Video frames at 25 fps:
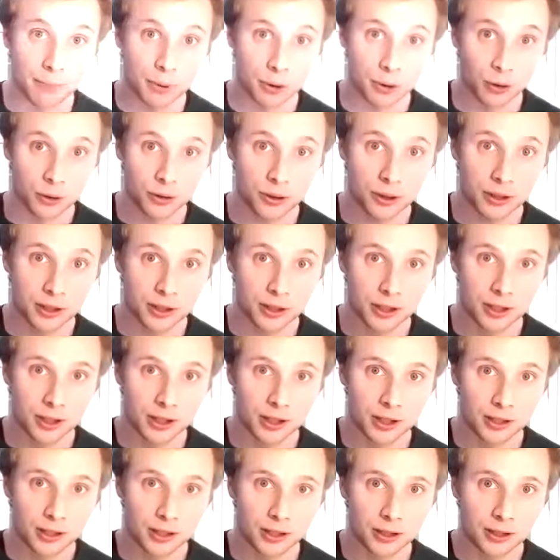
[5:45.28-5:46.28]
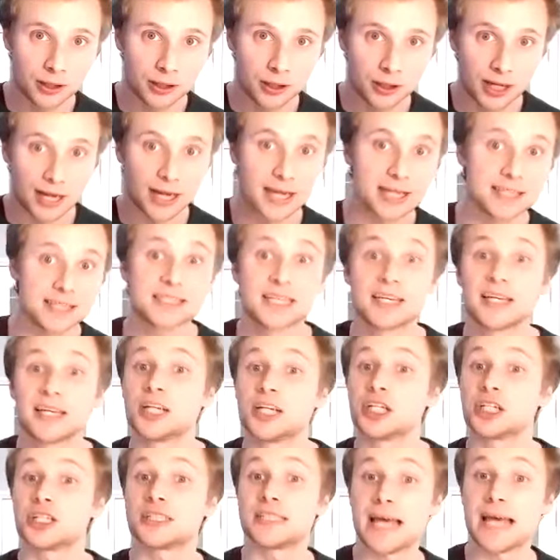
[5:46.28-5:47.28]
book instead of
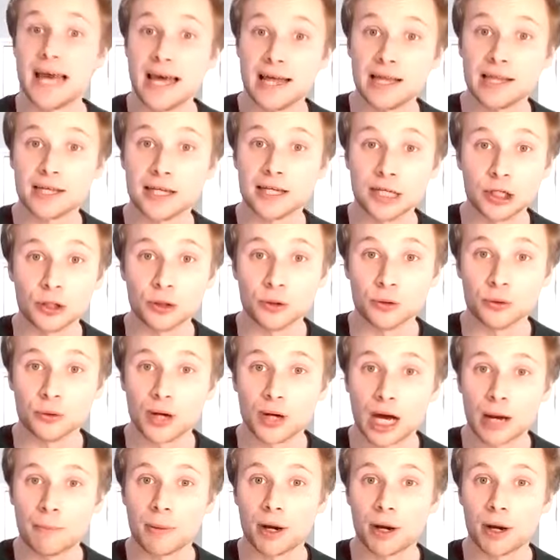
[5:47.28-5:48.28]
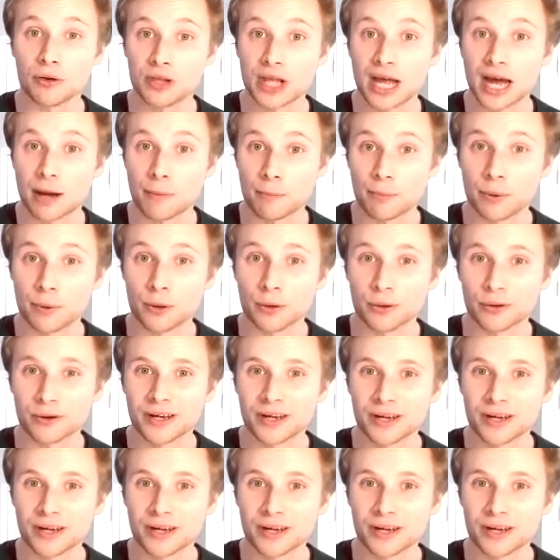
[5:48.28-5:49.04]
just telling you about that book.